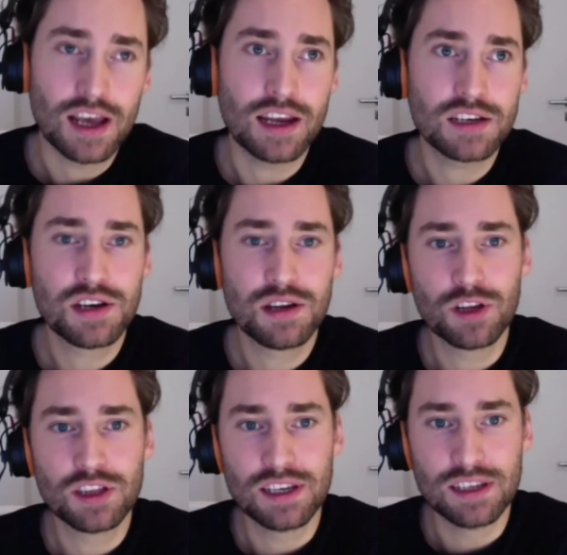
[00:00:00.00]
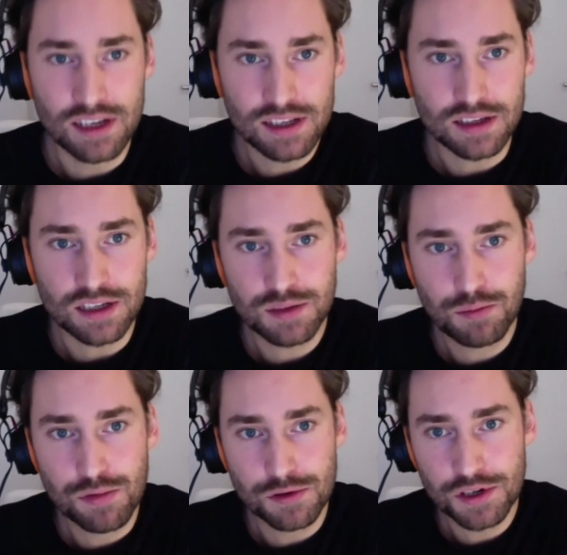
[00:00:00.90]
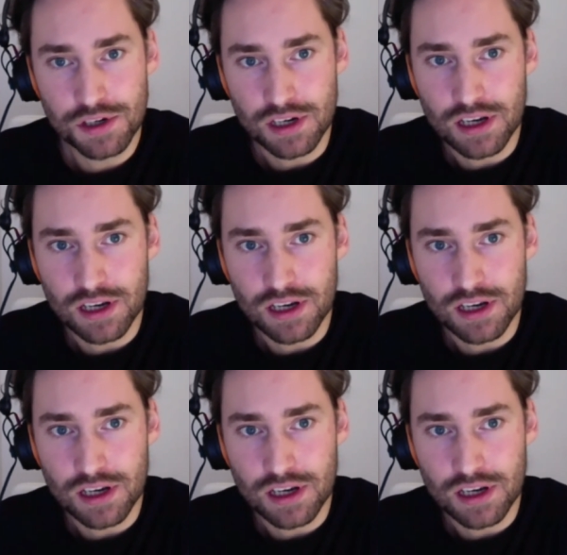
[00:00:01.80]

And actually what they did is push